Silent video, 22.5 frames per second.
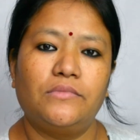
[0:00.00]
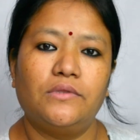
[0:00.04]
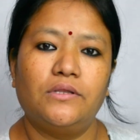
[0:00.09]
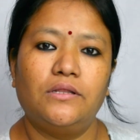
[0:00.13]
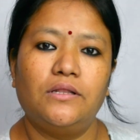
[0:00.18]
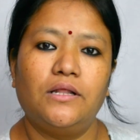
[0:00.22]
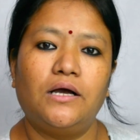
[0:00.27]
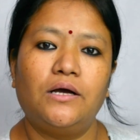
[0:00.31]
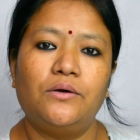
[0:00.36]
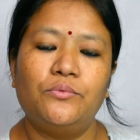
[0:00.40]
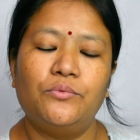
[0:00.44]

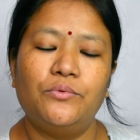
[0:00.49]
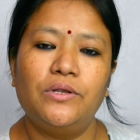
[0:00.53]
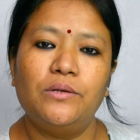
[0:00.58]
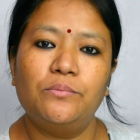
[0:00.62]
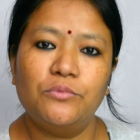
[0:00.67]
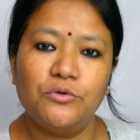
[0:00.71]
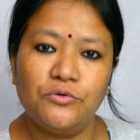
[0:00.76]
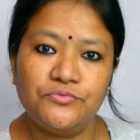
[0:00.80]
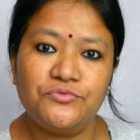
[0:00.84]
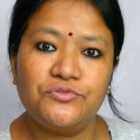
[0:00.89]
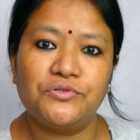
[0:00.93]
now we'll
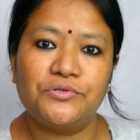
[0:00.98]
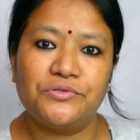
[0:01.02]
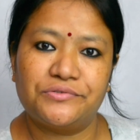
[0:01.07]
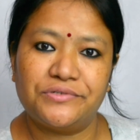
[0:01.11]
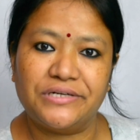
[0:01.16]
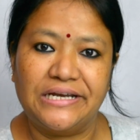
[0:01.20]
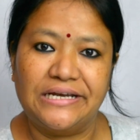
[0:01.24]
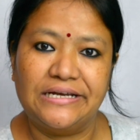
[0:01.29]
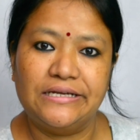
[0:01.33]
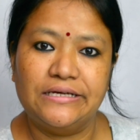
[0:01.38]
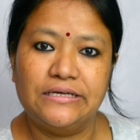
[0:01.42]
move to
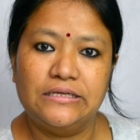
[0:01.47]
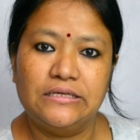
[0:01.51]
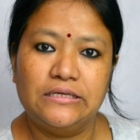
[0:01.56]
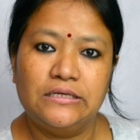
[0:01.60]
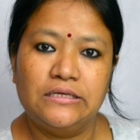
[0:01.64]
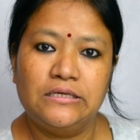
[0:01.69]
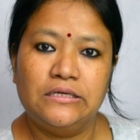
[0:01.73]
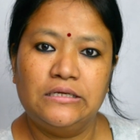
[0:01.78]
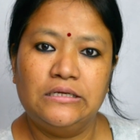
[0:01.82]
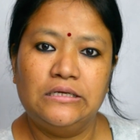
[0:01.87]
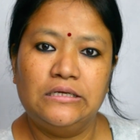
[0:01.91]
grid.
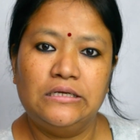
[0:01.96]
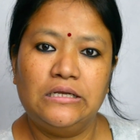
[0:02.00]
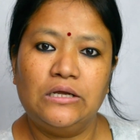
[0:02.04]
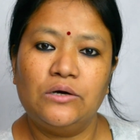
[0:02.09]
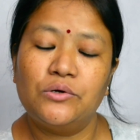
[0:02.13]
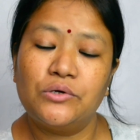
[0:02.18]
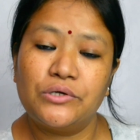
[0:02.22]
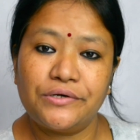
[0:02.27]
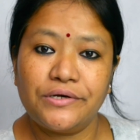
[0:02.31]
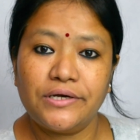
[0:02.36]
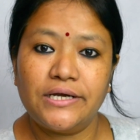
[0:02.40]
Now
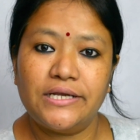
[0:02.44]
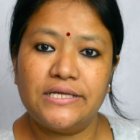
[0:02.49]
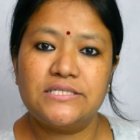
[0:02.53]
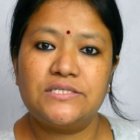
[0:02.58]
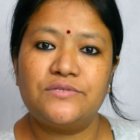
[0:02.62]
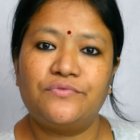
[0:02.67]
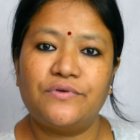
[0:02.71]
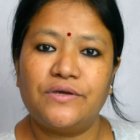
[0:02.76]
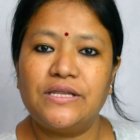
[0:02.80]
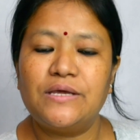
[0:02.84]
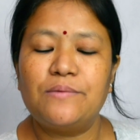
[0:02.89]
grid is very